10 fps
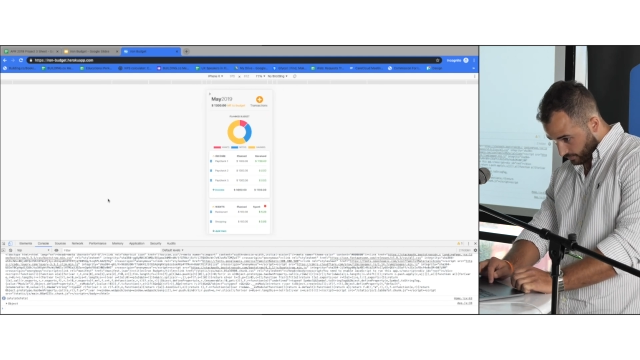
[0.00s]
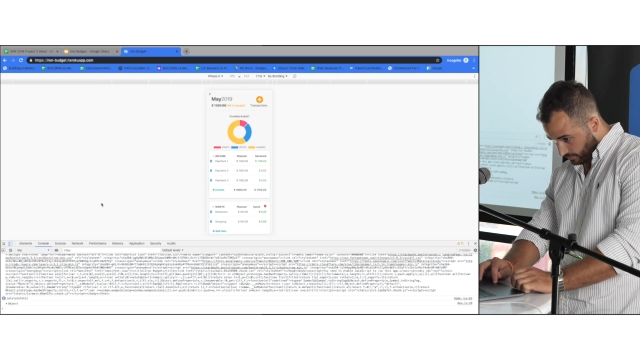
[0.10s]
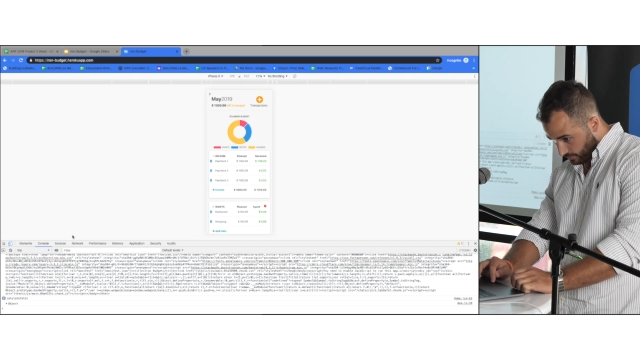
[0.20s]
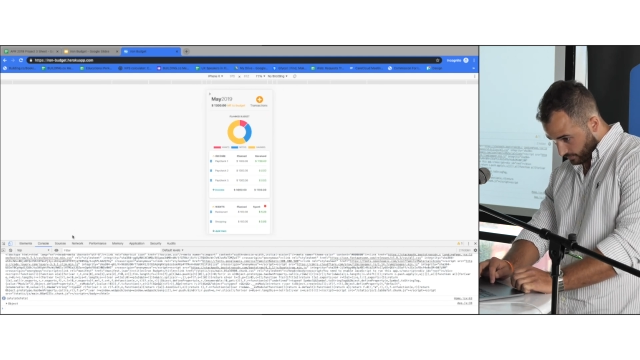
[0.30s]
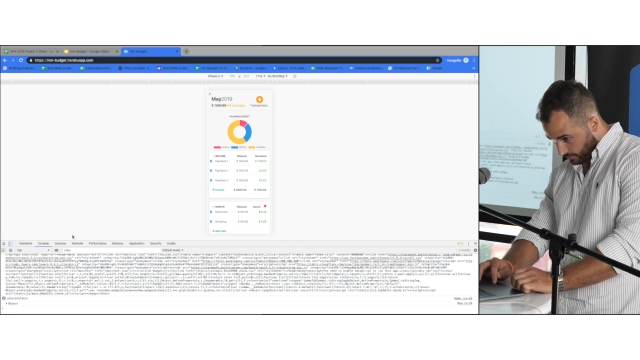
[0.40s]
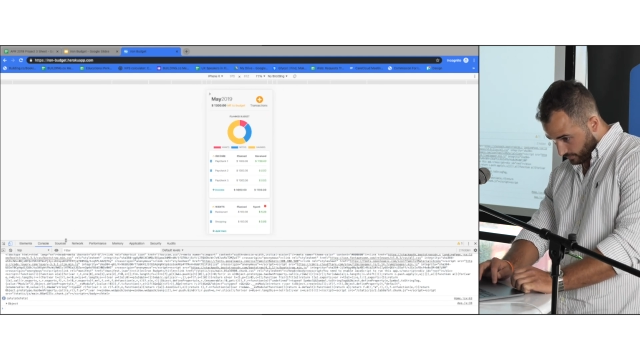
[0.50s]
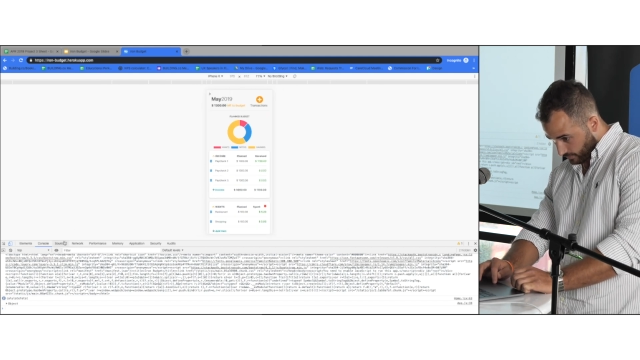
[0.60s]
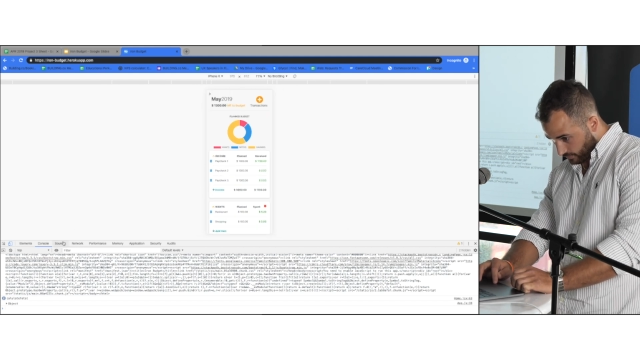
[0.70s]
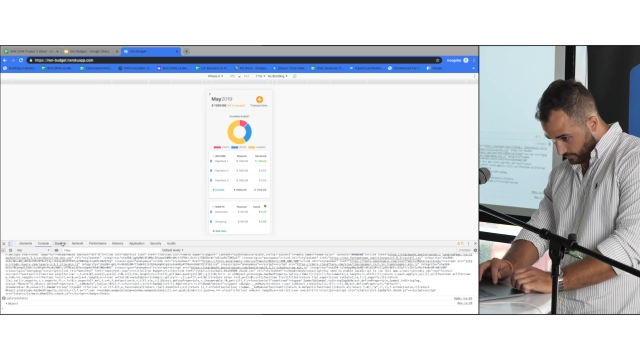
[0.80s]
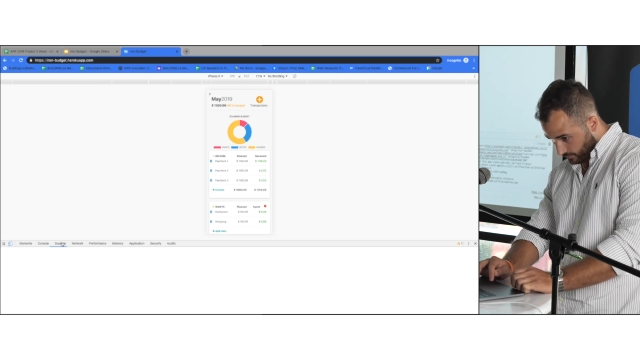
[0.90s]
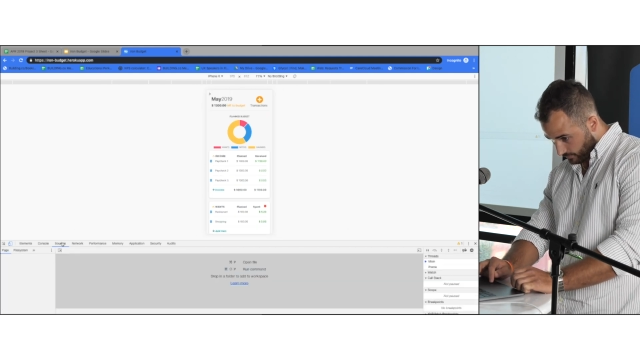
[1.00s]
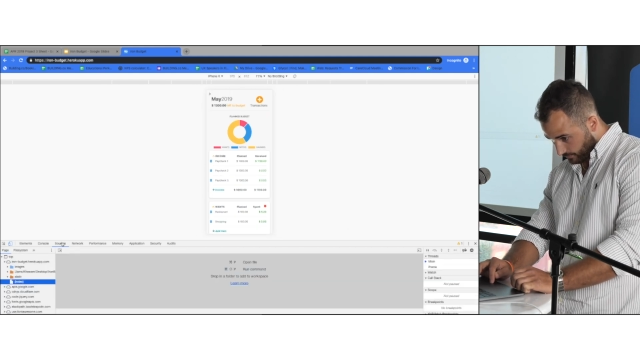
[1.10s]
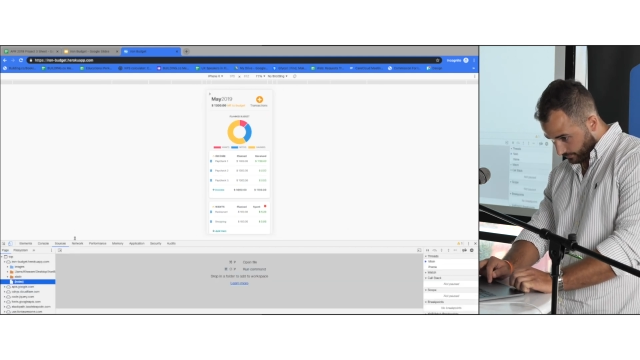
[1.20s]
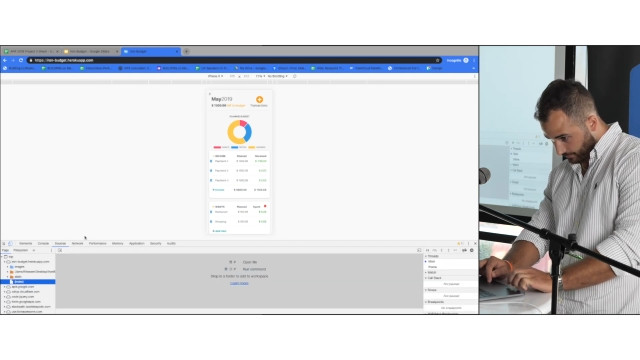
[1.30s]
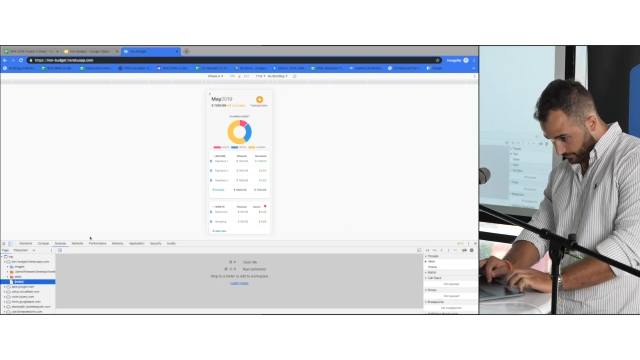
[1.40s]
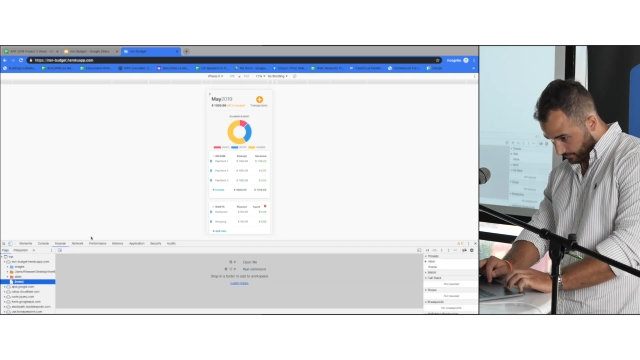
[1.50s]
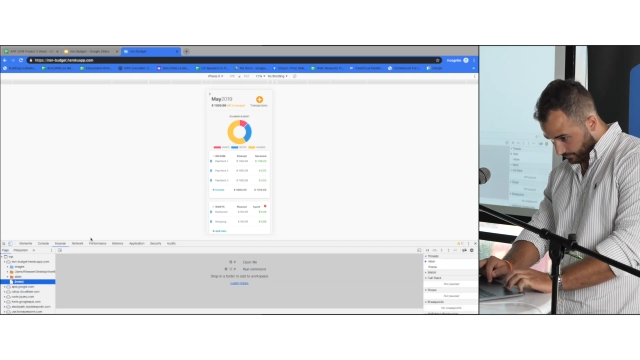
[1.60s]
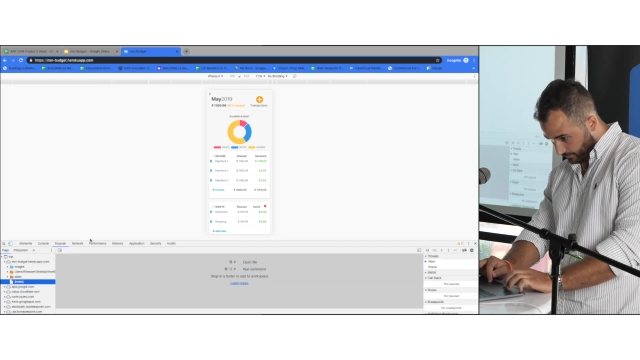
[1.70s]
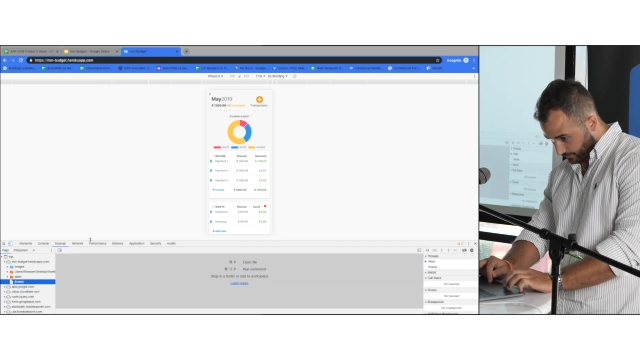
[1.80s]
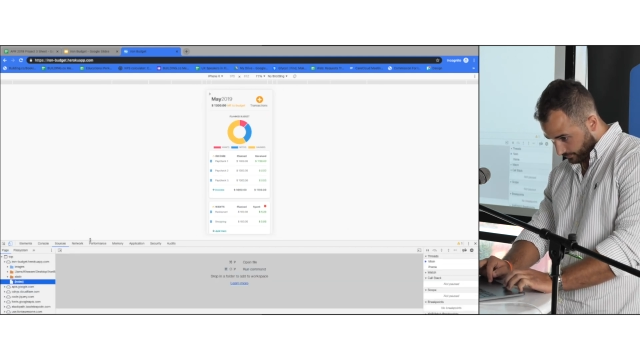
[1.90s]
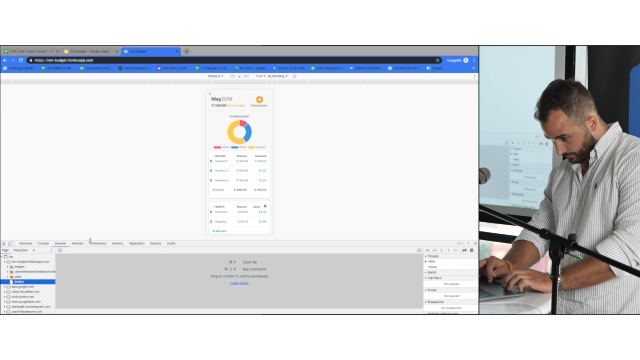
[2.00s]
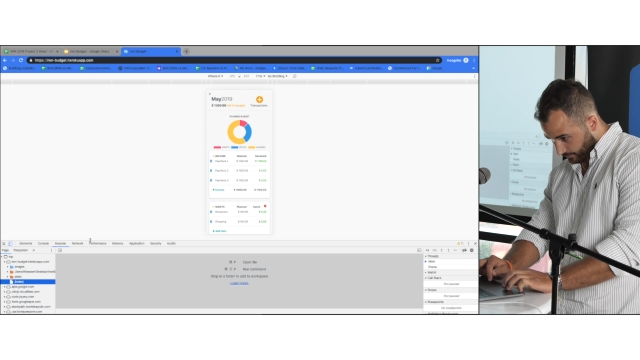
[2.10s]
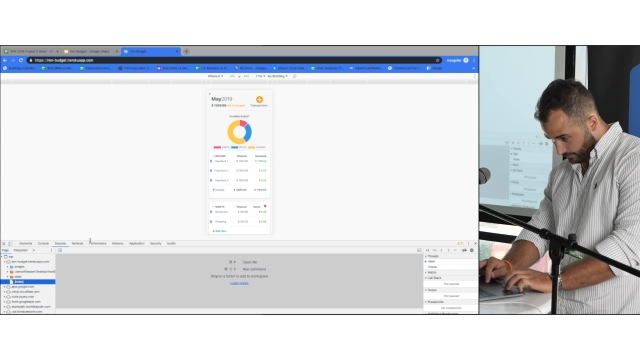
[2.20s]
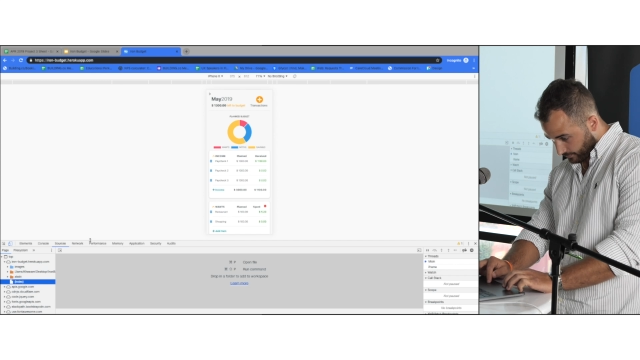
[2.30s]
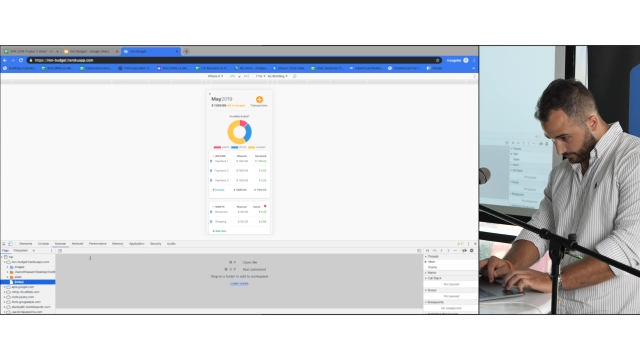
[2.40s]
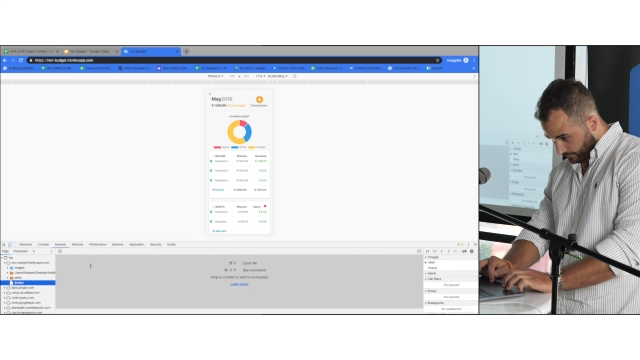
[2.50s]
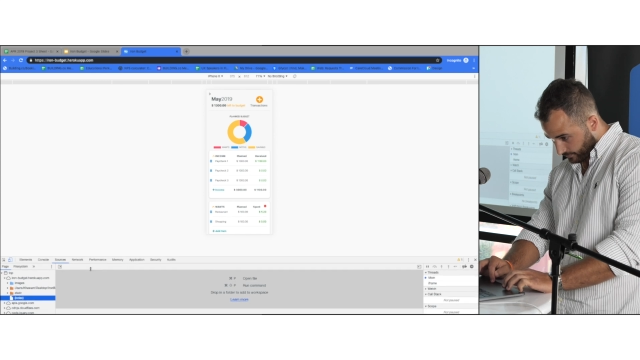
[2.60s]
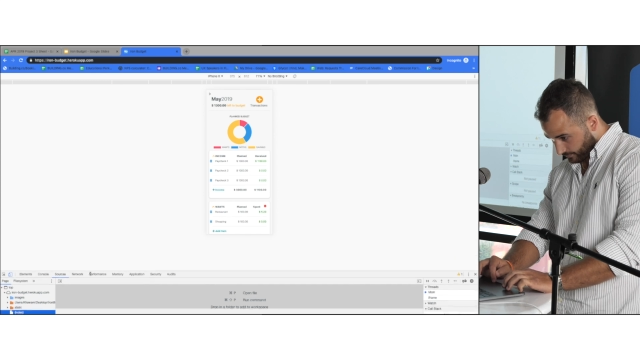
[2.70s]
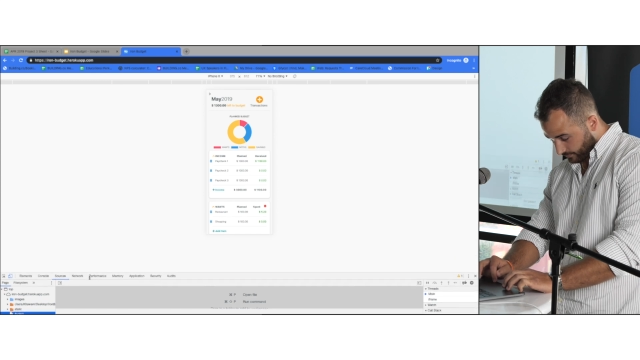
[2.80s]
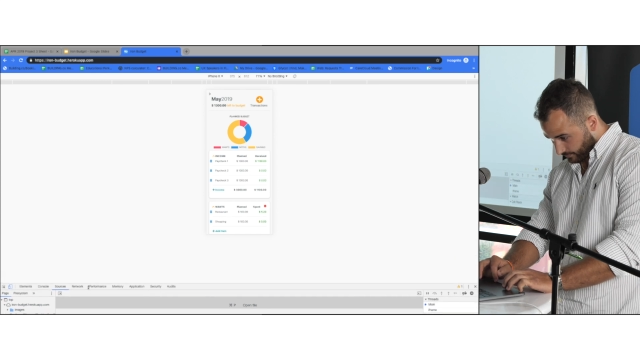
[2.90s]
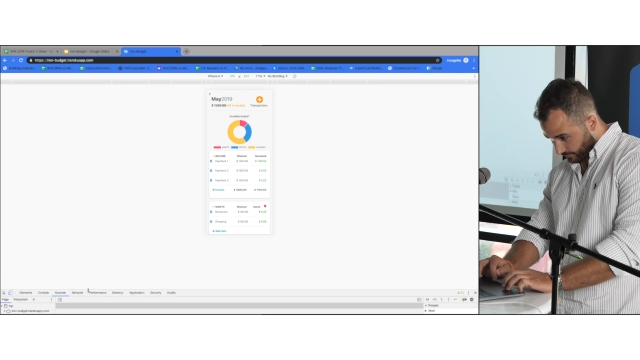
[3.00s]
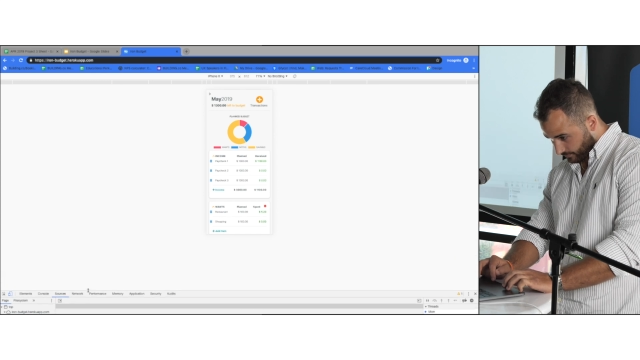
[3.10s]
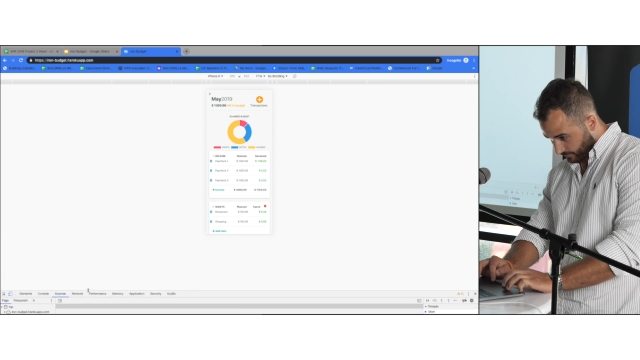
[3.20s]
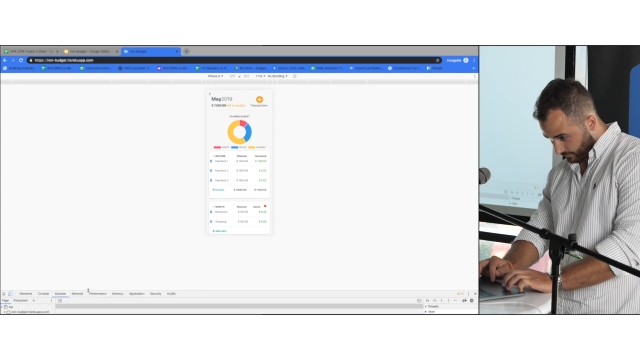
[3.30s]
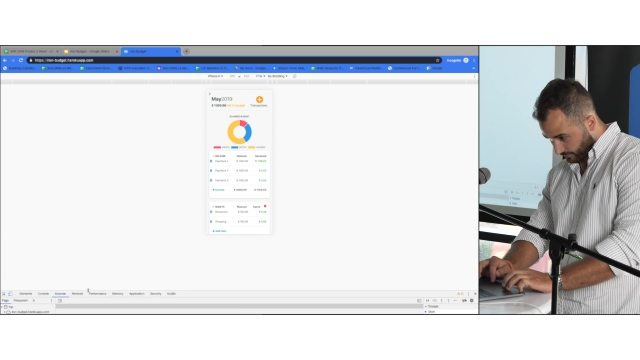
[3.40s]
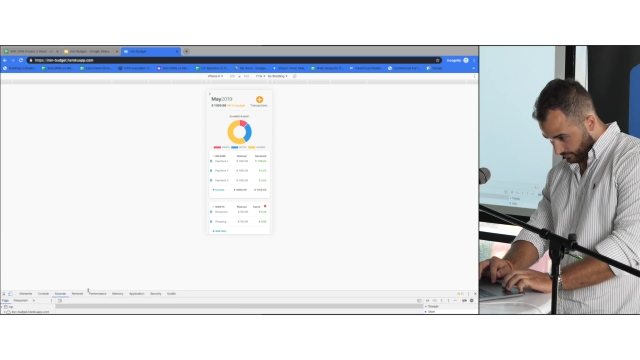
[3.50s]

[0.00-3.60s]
[no speech]